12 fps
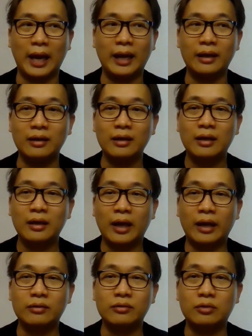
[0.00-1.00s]
And
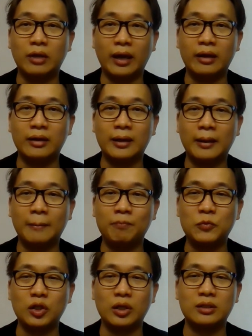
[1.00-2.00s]

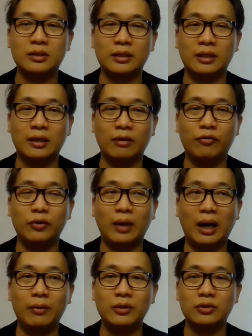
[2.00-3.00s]
a few
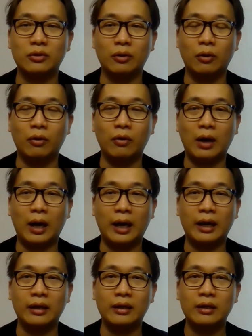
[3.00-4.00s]
hours ago, I